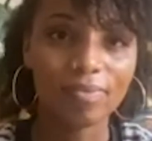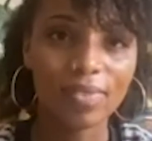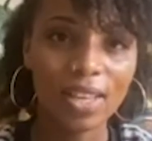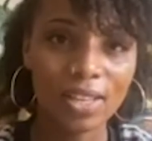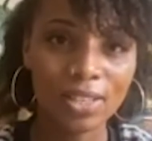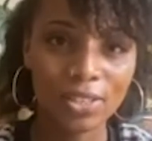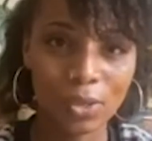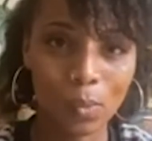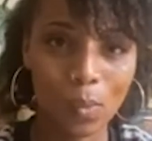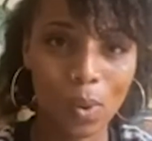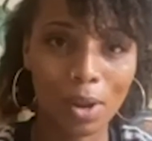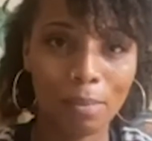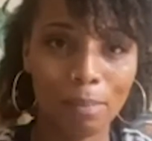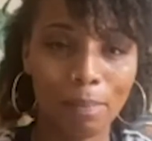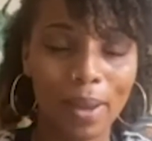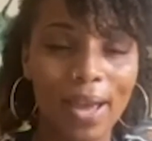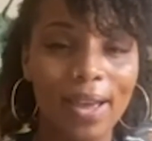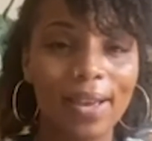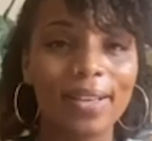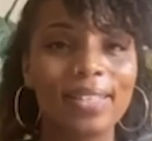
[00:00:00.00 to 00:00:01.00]
So one
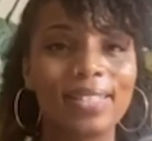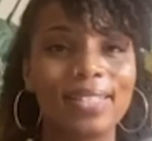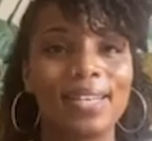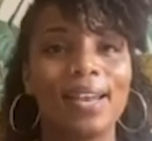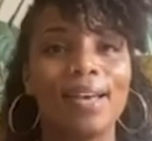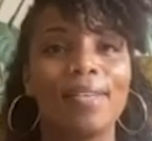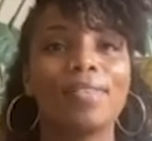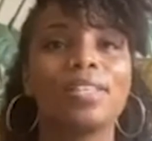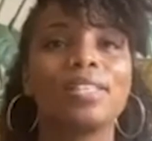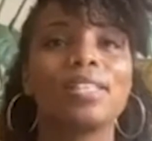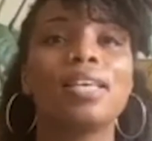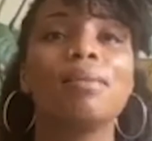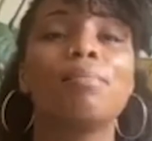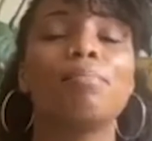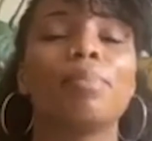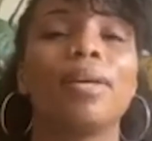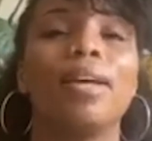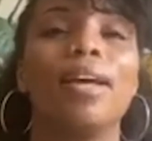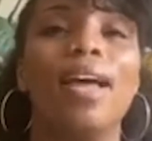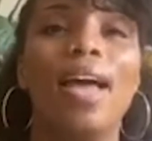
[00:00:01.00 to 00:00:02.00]
bag is another tip.
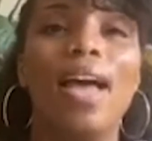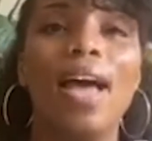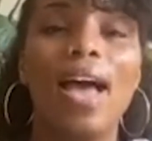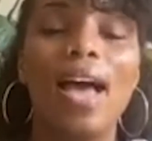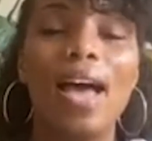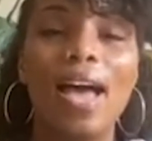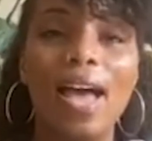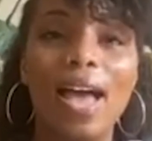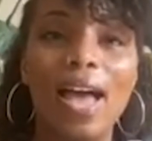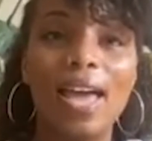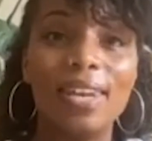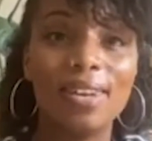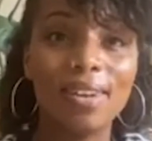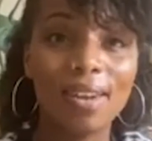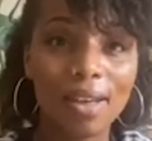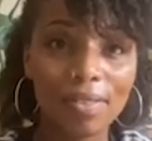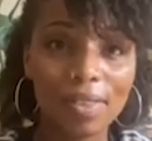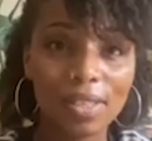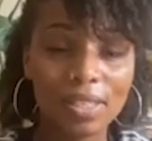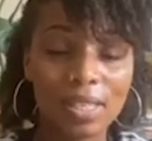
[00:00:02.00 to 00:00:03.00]

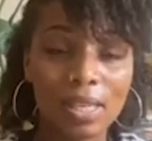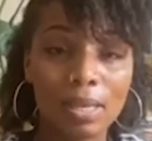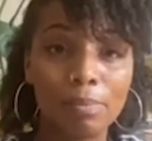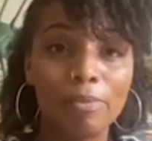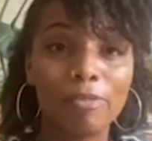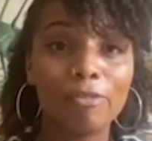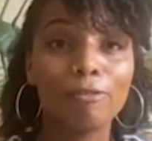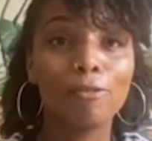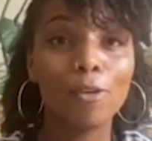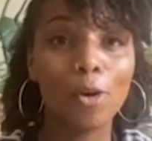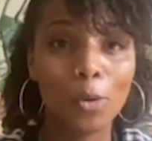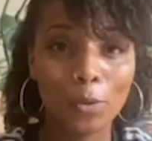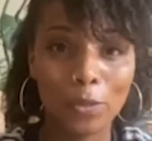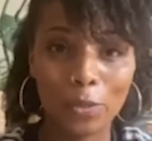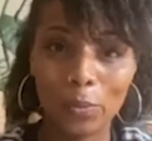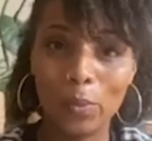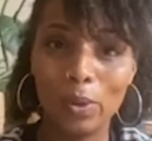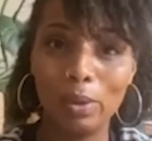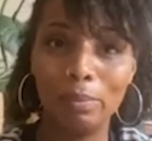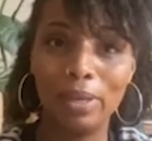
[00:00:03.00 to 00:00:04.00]
Another tip for the
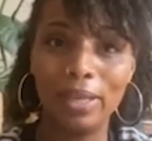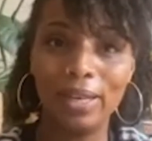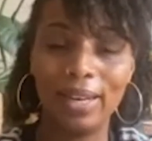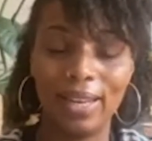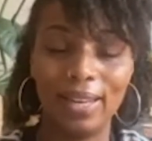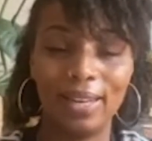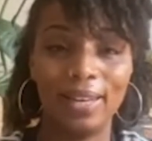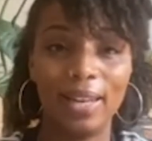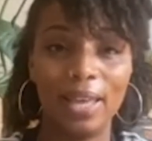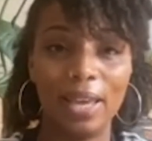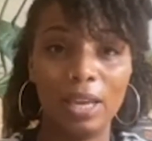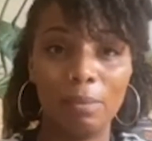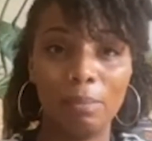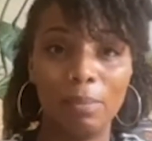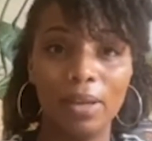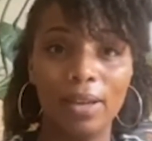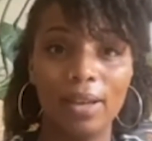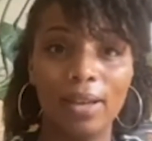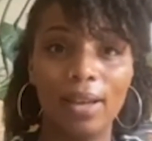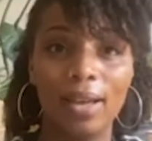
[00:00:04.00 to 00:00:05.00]
women in
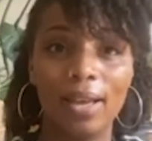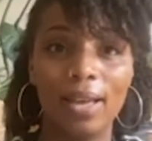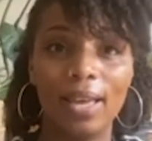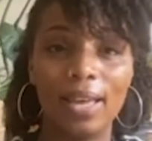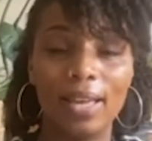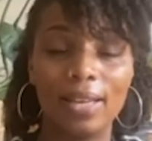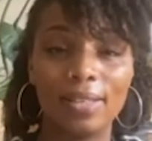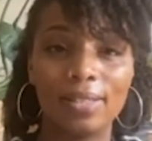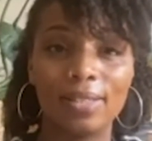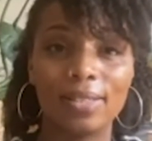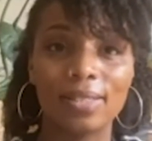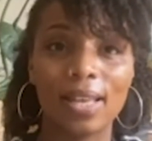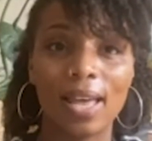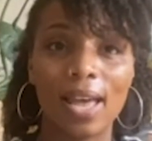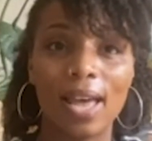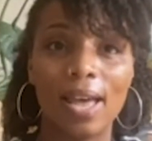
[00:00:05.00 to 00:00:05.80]
labor is